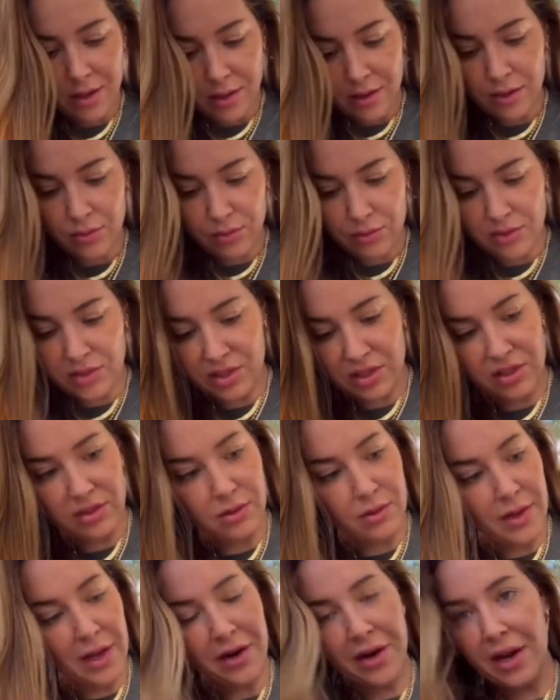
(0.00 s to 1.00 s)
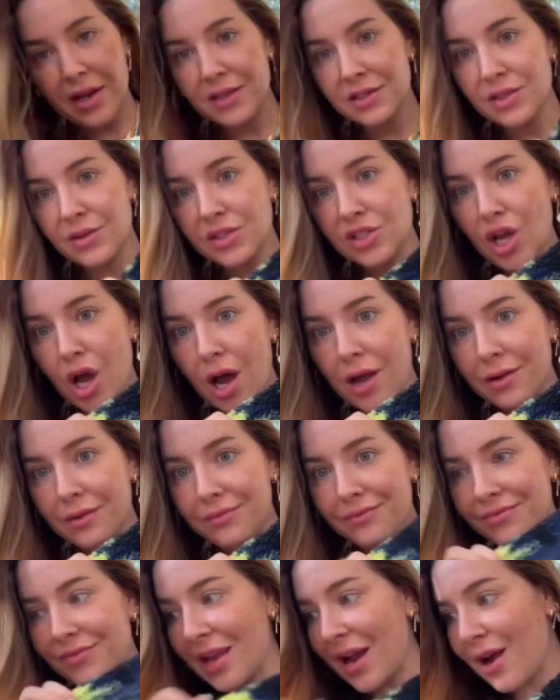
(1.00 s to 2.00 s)
just do it without. Okay, so it's gone.
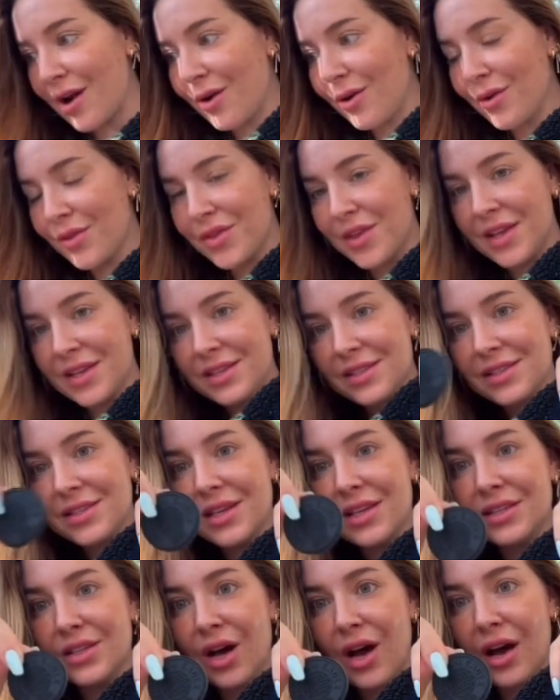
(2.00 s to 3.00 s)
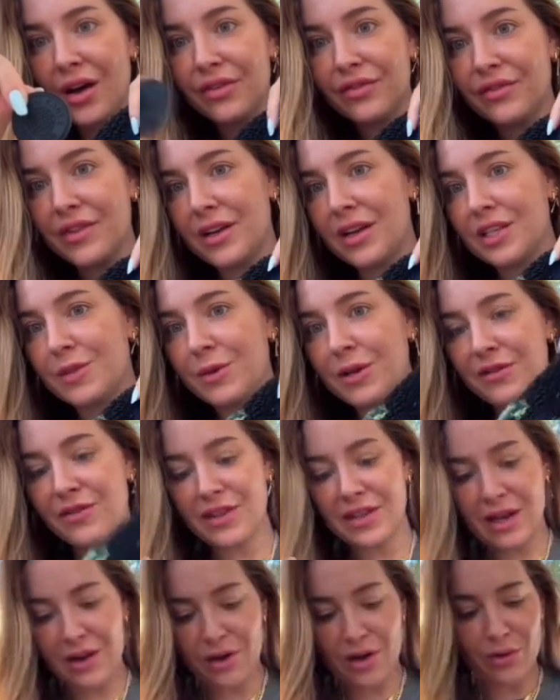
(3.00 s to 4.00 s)
Now this is off and it's perfect.
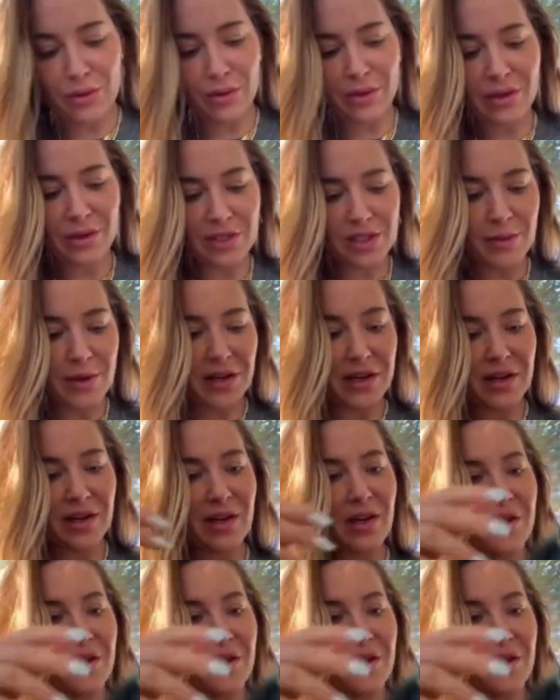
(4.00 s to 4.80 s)
Now no one will know it's American Eagle. It's